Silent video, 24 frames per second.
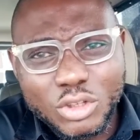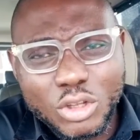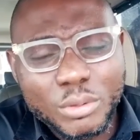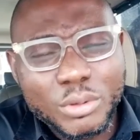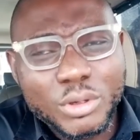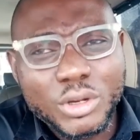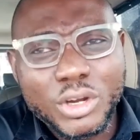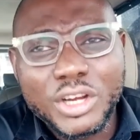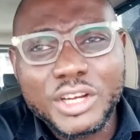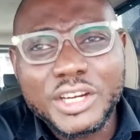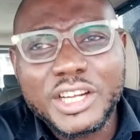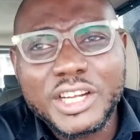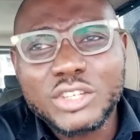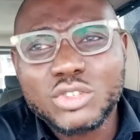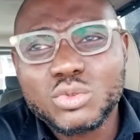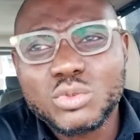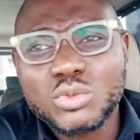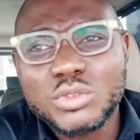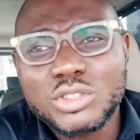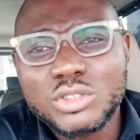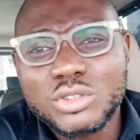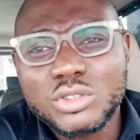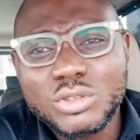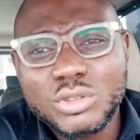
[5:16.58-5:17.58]
to be honest
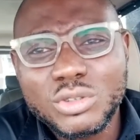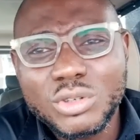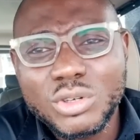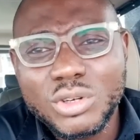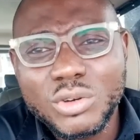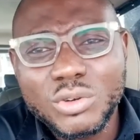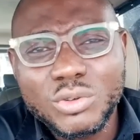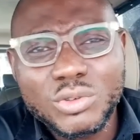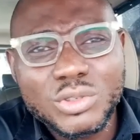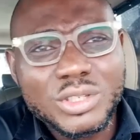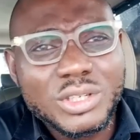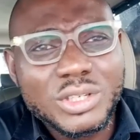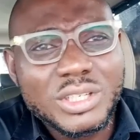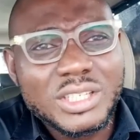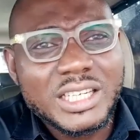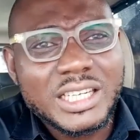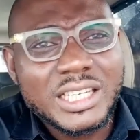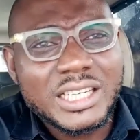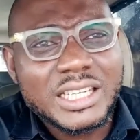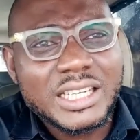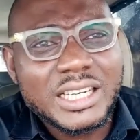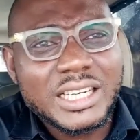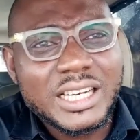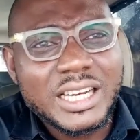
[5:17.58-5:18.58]
with you,
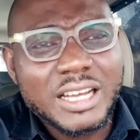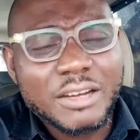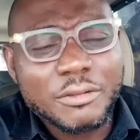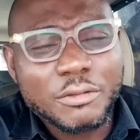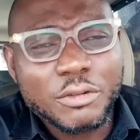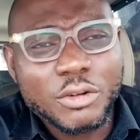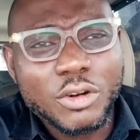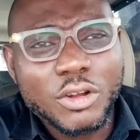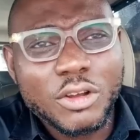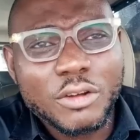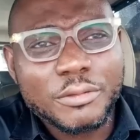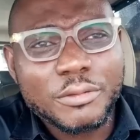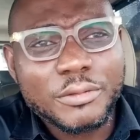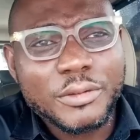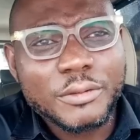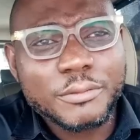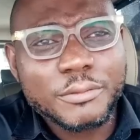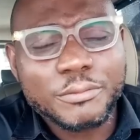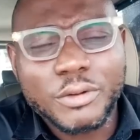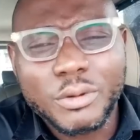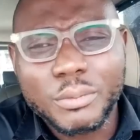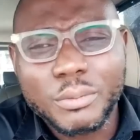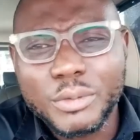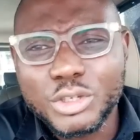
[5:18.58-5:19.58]
the level of
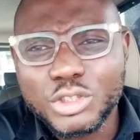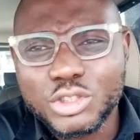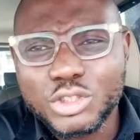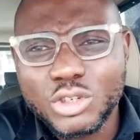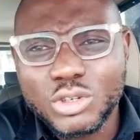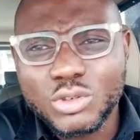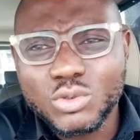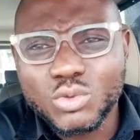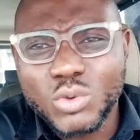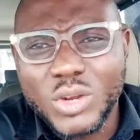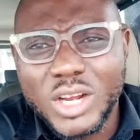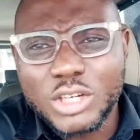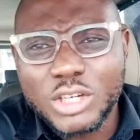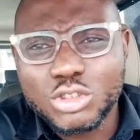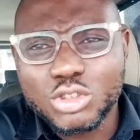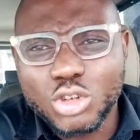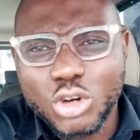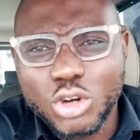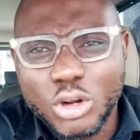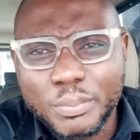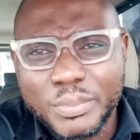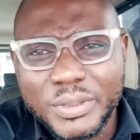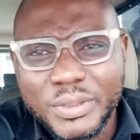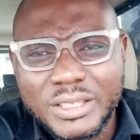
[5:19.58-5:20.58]
information we are
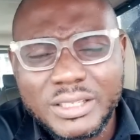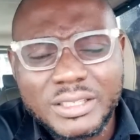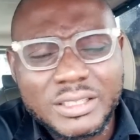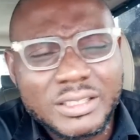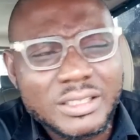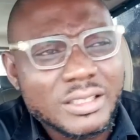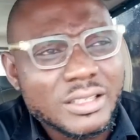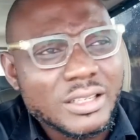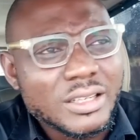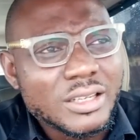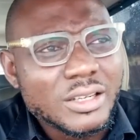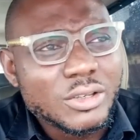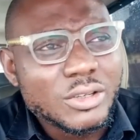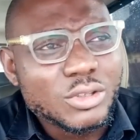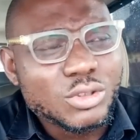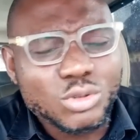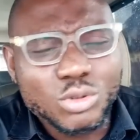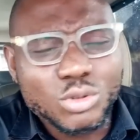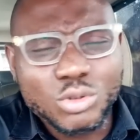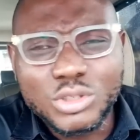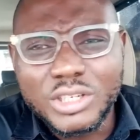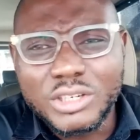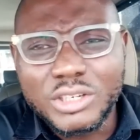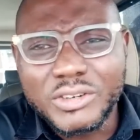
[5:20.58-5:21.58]
dropping
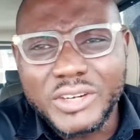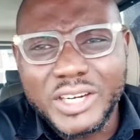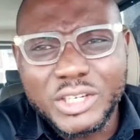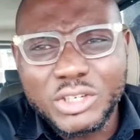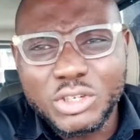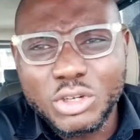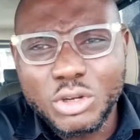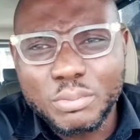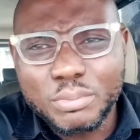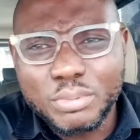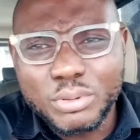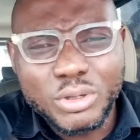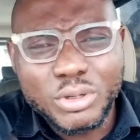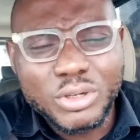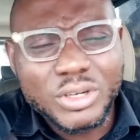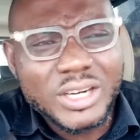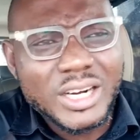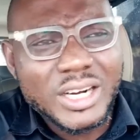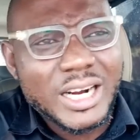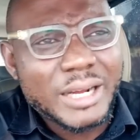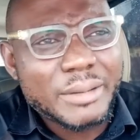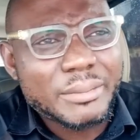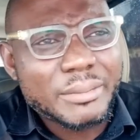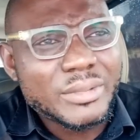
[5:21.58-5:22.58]
through the radio
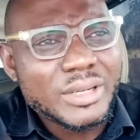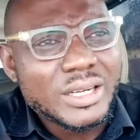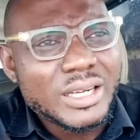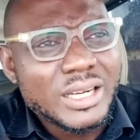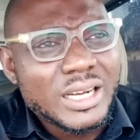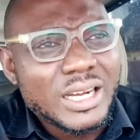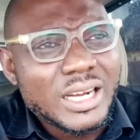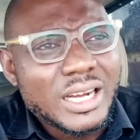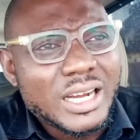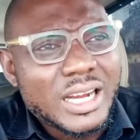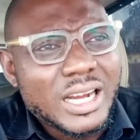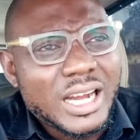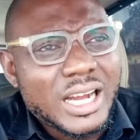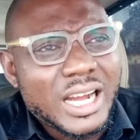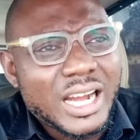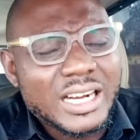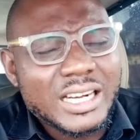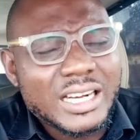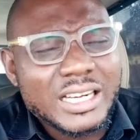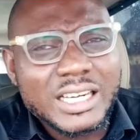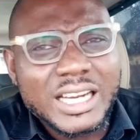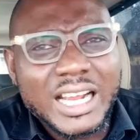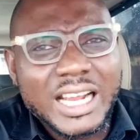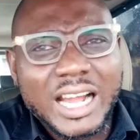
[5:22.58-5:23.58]
program
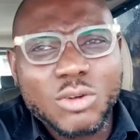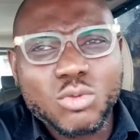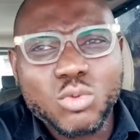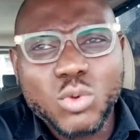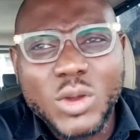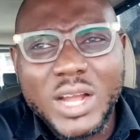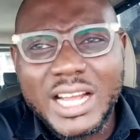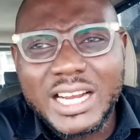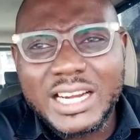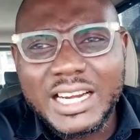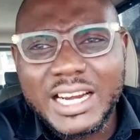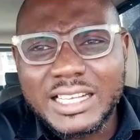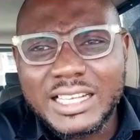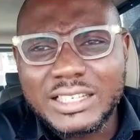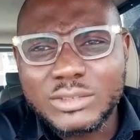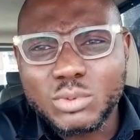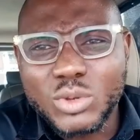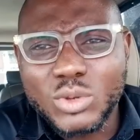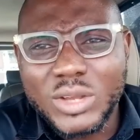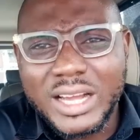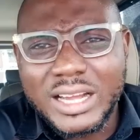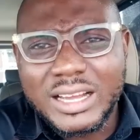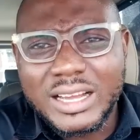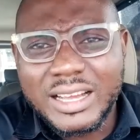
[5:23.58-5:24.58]
and the
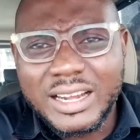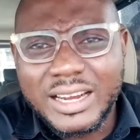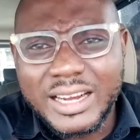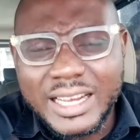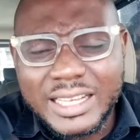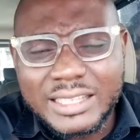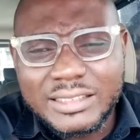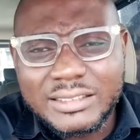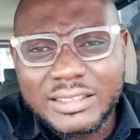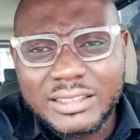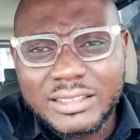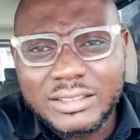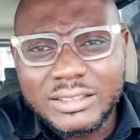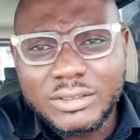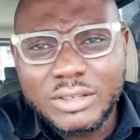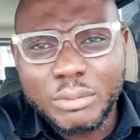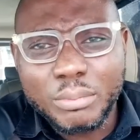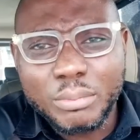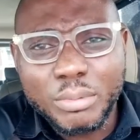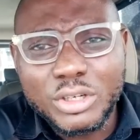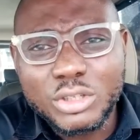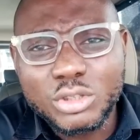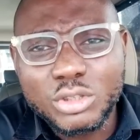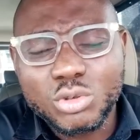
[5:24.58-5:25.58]
awareness we are creating,
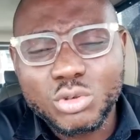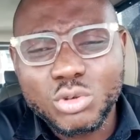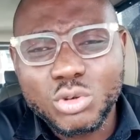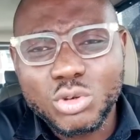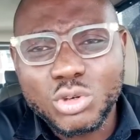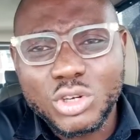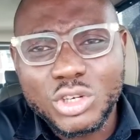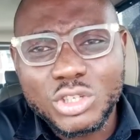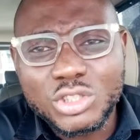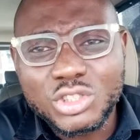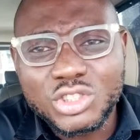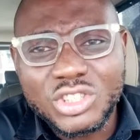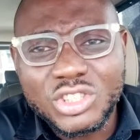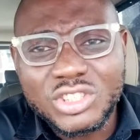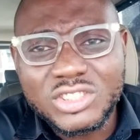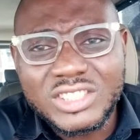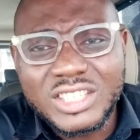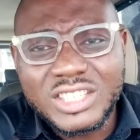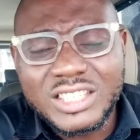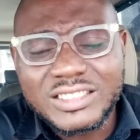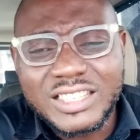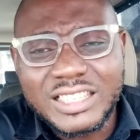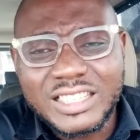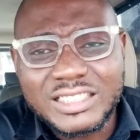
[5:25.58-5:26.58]
the political
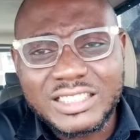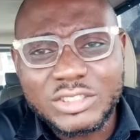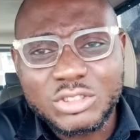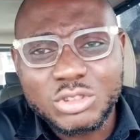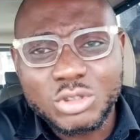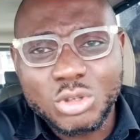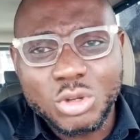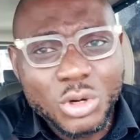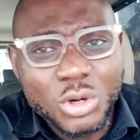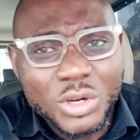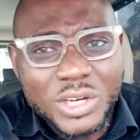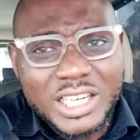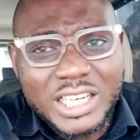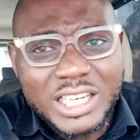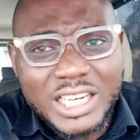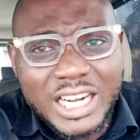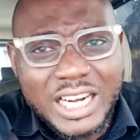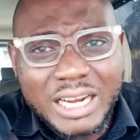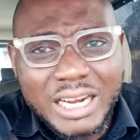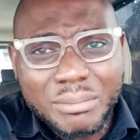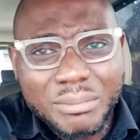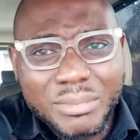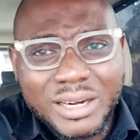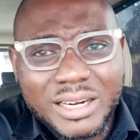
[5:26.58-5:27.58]
consciousness that is growing in
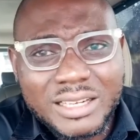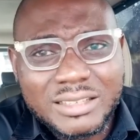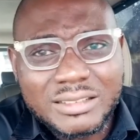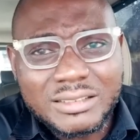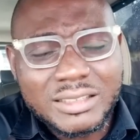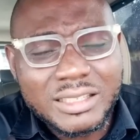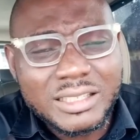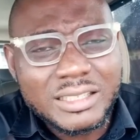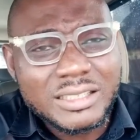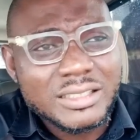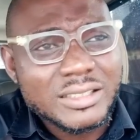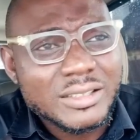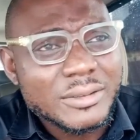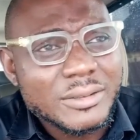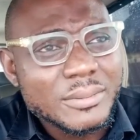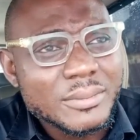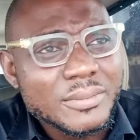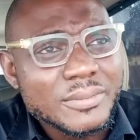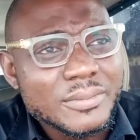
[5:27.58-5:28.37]
Anambra State.